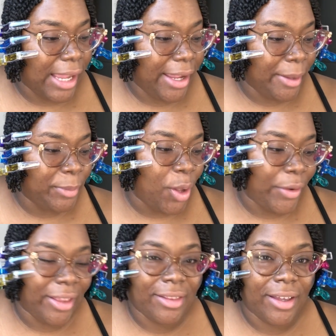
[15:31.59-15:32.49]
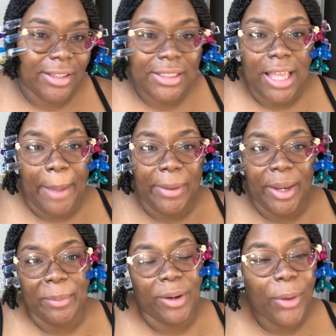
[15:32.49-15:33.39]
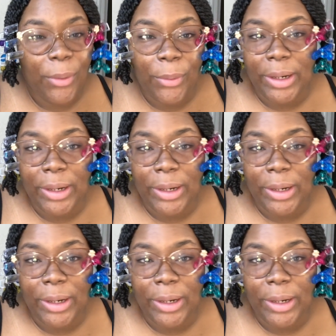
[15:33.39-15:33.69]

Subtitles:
Am Long and Luxe, comment down below.